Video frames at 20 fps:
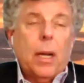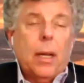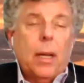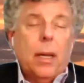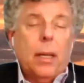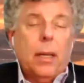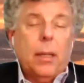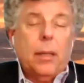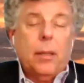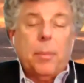
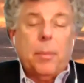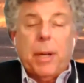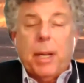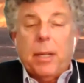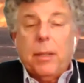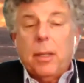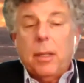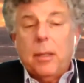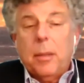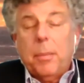it
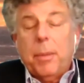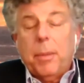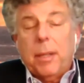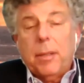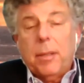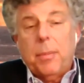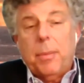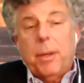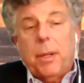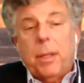
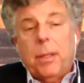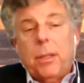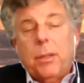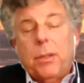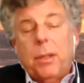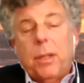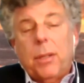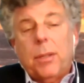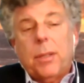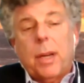depends upon the
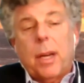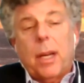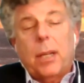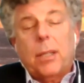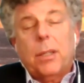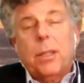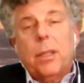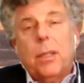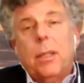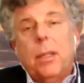
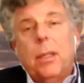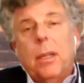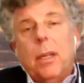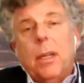transaction.